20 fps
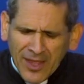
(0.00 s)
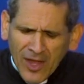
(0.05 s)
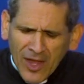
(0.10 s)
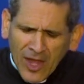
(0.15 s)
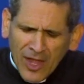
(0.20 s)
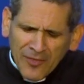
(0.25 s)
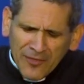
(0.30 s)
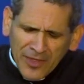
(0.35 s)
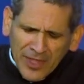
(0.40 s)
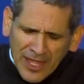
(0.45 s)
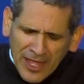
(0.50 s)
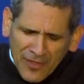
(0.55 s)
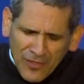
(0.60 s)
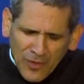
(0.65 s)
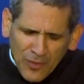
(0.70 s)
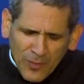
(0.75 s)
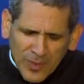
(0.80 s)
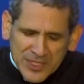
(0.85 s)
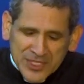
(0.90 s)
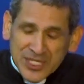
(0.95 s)
On the other,
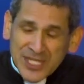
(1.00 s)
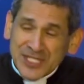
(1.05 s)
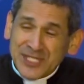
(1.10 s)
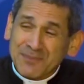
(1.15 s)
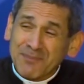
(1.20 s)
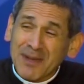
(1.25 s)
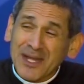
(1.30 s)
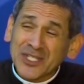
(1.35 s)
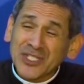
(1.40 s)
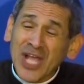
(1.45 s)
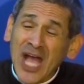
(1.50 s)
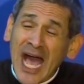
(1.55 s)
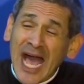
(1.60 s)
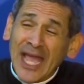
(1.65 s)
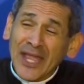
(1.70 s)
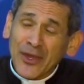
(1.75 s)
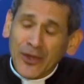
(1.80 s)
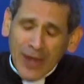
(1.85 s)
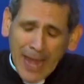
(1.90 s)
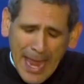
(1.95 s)
which is much
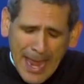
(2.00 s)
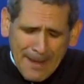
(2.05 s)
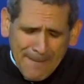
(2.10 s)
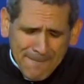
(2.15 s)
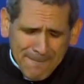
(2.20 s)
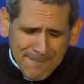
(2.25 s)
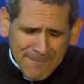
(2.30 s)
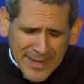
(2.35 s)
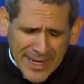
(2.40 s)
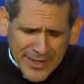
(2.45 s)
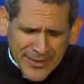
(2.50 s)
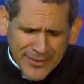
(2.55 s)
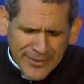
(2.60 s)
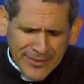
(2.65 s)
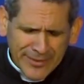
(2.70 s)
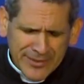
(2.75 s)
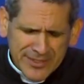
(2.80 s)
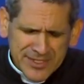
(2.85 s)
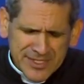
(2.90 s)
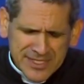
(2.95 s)
higher and
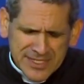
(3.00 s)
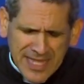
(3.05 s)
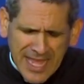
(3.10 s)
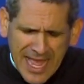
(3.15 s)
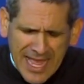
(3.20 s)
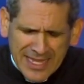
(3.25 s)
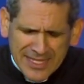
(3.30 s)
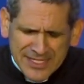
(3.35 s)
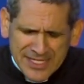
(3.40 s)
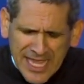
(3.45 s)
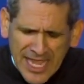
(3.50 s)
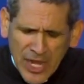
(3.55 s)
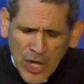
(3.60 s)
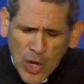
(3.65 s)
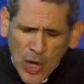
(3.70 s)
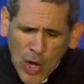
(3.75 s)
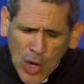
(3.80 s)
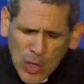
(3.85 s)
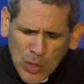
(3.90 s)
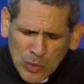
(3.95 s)
bigger, stands a
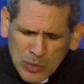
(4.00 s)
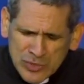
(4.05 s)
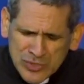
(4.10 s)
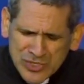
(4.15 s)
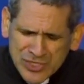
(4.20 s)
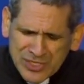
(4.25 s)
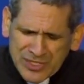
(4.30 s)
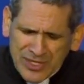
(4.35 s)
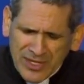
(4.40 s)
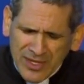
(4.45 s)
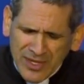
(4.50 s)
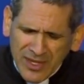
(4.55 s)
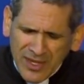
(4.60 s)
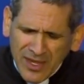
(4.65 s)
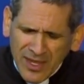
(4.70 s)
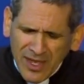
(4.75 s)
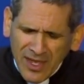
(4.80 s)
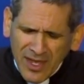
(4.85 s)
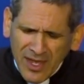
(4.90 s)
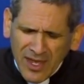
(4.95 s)
host
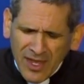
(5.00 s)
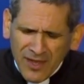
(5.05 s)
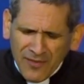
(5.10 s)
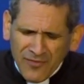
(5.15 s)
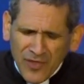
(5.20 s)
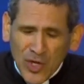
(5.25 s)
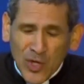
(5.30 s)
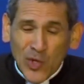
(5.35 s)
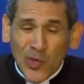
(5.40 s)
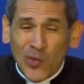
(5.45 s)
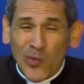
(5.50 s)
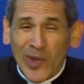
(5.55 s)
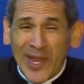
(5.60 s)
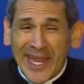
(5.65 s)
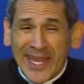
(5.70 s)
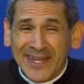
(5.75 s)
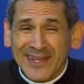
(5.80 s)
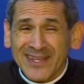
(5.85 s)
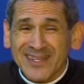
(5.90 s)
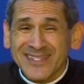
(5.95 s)
of
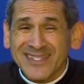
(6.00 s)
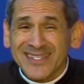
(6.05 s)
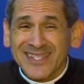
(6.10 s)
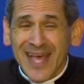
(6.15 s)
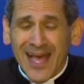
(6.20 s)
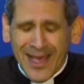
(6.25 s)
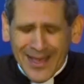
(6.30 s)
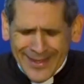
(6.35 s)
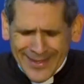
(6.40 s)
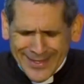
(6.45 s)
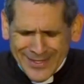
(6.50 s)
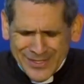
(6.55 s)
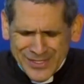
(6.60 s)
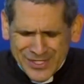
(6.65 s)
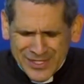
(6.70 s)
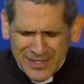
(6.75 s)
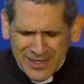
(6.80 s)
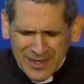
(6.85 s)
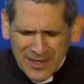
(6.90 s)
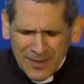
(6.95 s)
great
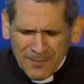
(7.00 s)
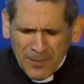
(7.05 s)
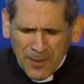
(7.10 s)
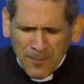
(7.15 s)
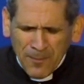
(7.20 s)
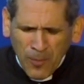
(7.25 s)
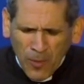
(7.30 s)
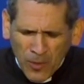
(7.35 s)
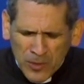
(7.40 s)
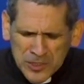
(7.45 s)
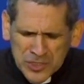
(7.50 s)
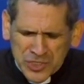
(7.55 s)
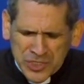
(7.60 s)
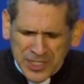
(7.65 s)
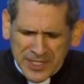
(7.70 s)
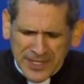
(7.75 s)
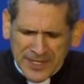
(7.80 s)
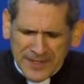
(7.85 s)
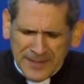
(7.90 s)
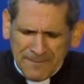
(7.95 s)
size,
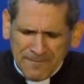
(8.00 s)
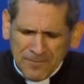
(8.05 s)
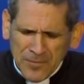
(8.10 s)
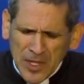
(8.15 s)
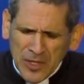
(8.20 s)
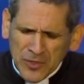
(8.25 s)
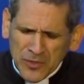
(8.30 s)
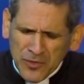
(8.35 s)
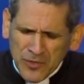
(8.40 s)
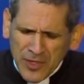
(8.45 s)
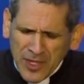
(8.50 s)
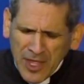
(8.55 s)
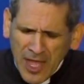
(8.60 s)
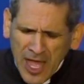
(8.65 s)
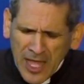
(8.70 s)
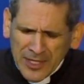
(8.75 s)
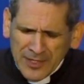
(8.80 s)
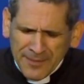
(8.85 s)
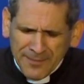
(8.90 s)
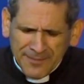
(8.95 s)
proportionate to the
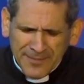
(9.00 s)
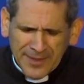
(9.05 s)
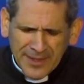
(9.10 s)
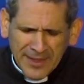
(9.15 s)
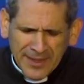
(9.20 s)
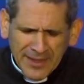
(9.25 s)
column.